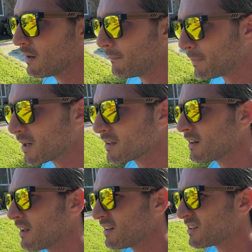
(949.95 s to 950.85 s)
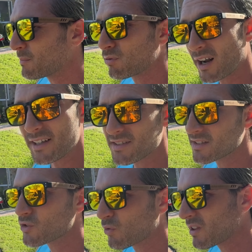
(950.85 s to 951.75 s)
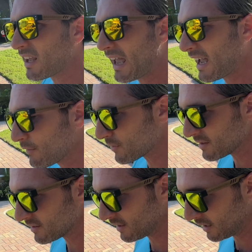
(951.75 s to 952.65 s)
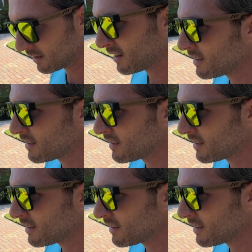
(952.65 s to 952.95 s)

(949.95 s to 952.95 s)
But the prices really haven't yet.